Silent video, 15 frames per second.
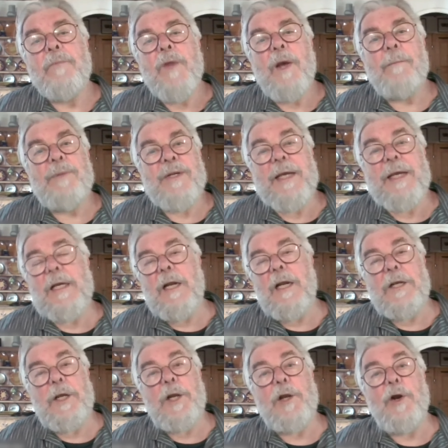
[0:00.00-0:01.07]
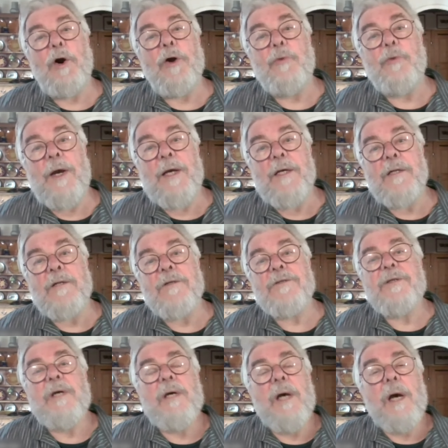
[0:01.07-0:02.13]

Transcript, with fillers: and particularly in North Wales,